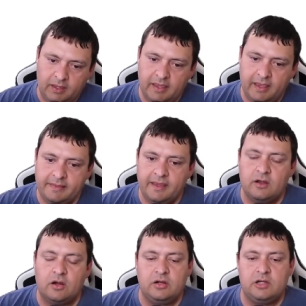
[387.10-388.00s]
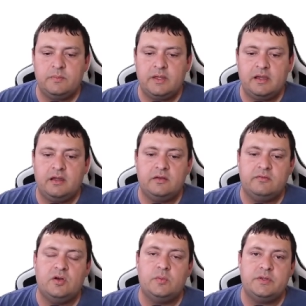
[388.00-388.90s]
and they are going to be kind of
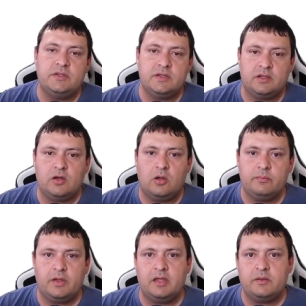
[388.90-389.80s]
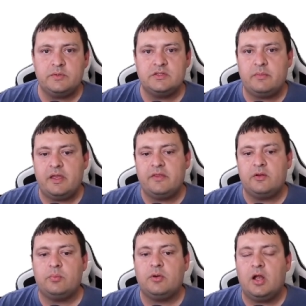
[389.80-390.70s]
hoping to combine with some
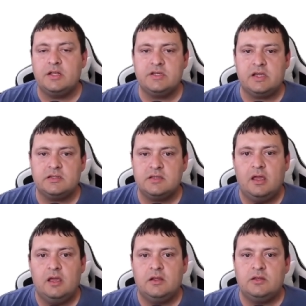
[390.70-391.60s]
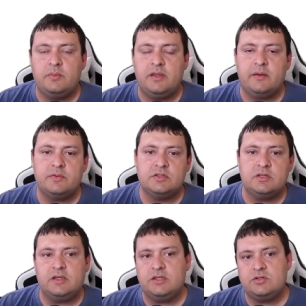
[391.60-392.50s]
other projects to be able
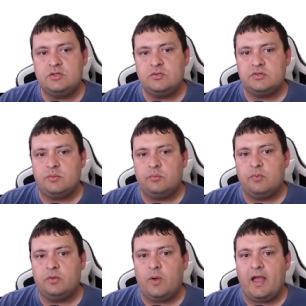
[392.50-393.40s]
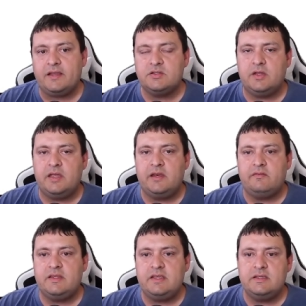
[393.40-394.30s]
to issue some Waxel
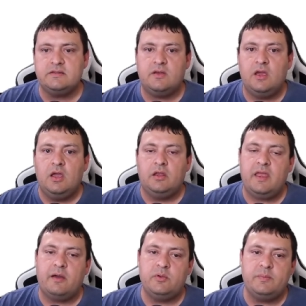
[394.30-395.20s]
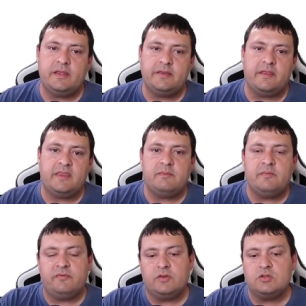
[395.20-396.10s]
NFTs that would be in the theme
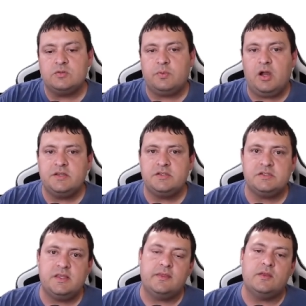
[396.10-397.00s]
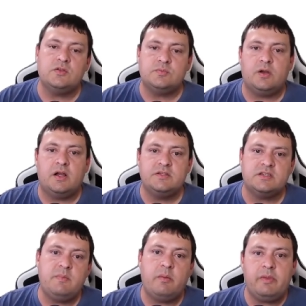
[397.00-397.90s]
of those projects, and then those
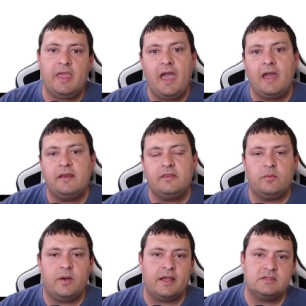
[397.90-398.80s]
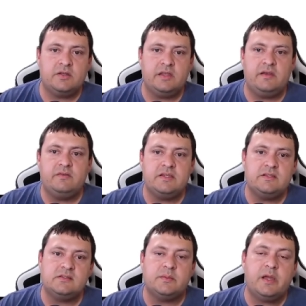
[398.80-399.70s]
projects maybe add in the Waxel NFTs
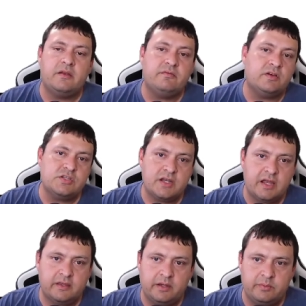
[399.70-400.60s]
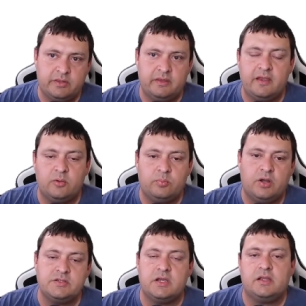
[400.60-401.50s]
to some kind of functionality within their
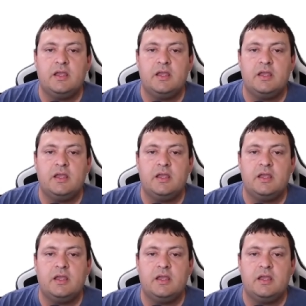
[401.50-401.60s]
project.